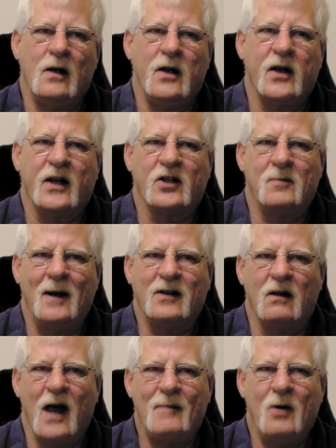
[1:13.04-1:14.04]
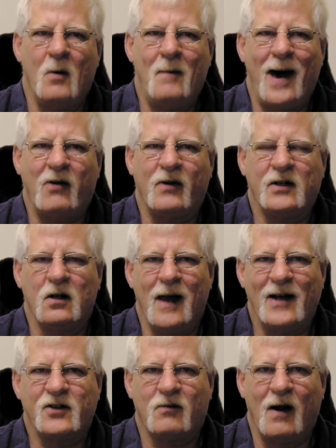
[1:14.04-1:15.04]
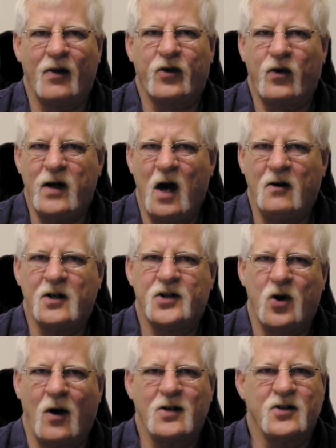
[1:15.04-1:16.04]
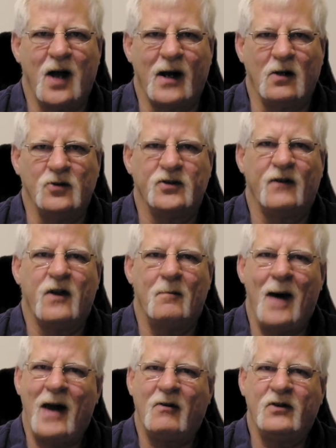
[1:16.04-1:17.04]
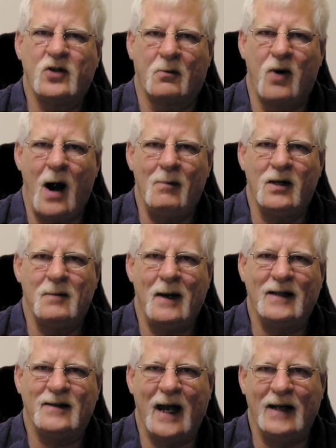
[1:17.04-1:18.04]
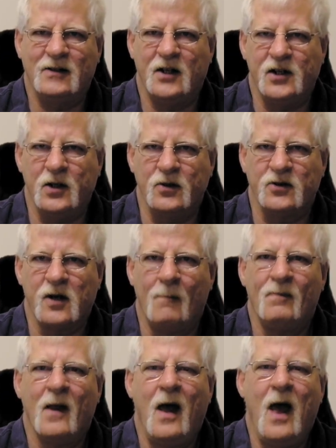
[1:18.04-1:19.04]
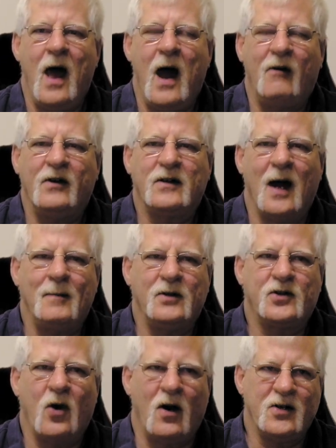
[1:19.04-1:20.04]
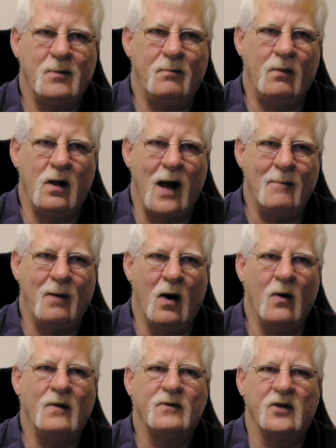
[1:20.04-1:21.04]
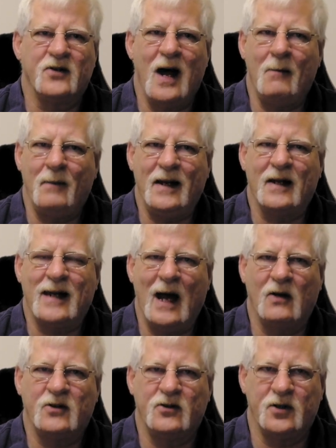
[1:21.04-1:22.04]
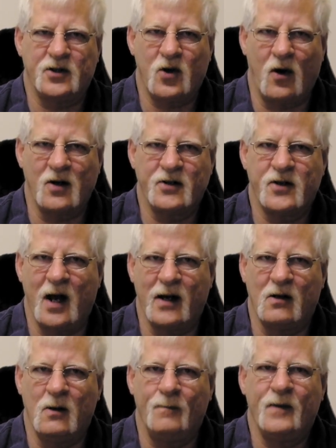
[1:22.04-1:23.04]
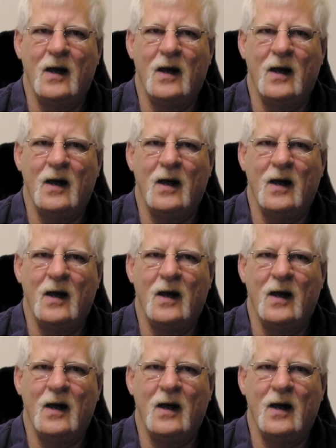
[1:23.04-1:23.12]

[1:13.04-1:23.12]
You can expect a LiPo battery to last around 300 charge cycles if the batteries are properly maintained and used. Every time you charge a LiPo does not mean it counts as a charge cycle.